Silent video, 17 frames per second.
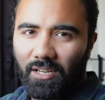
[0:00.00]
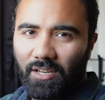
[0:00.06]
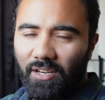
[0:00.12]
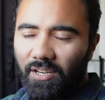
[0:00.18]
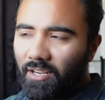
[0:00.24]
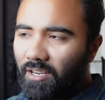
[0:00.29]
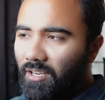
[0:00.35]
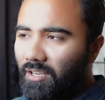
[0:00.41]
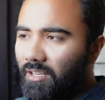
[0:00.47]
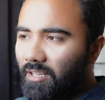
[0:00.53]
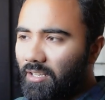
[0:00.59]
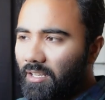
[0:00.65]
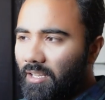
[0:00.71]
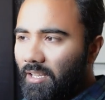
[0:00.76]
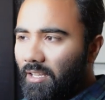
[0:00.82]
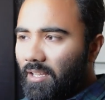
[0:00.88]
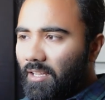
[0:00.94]
Didn't
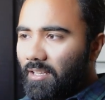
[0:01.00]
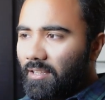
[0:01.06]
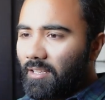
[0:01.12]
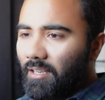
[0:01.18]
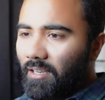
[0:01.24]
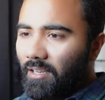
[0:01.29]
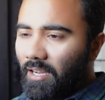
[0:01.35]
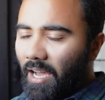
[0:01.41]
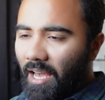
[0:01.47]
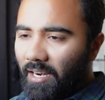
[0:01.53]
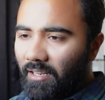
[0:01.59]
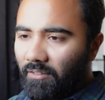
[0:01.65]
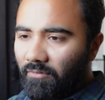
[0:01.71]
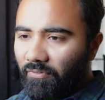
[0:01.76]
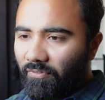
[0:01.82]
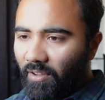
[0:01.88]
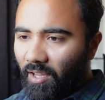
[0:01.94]
the
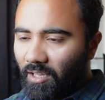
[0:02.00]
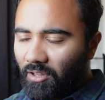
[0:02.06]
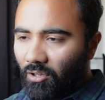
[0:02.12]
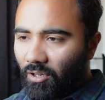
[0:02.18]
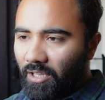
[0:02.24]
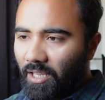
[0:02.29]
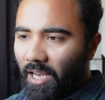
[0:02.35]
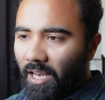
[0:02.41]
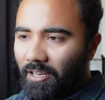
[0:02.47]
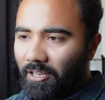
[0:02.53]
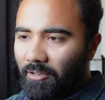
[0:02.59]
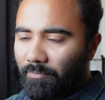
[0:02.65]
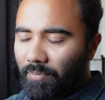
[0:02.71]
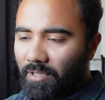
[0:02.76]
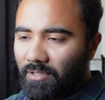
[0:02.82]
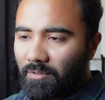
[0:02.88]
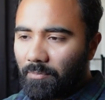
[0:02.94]
Aryan faith or the
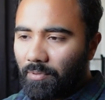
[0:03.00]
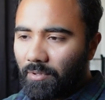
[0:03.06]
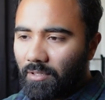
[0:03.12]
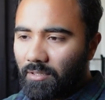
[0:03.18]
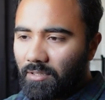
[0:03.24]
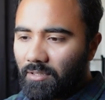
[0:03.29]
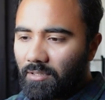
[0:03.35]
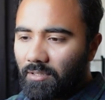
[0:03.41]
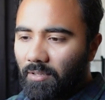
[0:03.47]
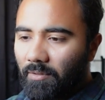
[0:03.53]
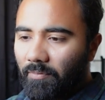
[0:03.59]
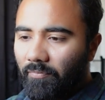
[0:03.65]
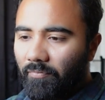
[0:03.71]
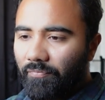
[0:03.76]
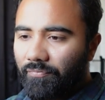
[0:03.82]
Aryan principles